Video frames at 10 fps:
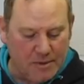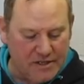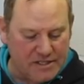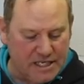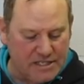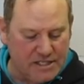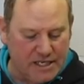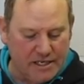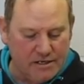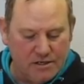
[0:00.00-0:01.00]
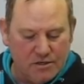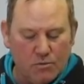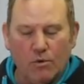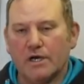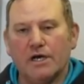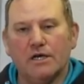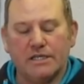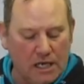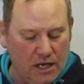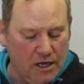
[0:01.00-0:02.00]
about the ZT, what
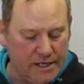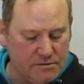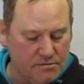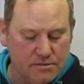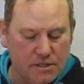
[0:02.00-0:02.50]
kind of line.